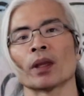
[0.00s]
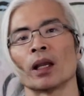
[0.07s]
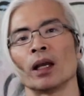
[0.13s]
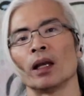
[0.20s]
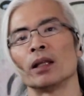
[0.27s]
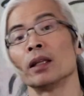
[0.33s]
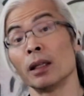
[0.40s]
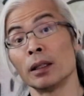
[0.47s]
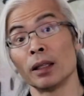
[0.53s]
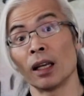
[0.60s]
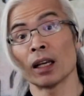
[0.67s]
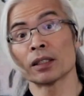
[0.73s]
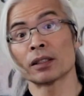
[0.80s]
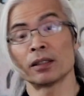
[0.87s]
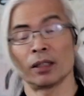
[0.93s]
And then
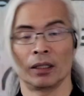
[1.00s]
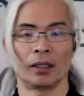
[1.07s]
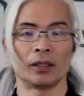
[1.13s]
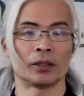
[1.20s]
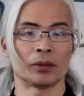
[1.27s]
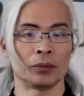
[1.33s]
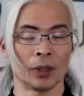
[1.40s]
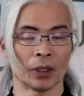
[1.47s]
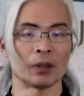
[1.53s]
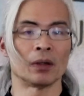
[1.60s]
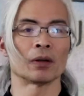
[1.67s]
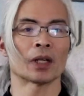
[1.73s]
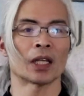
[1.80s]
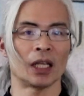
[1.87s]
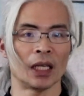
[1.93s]
next is we
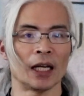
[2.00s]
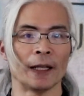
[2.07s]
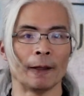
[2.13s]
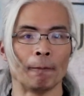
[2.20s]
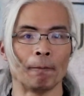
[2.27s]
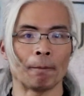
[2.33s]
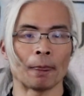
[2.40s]
call kiai.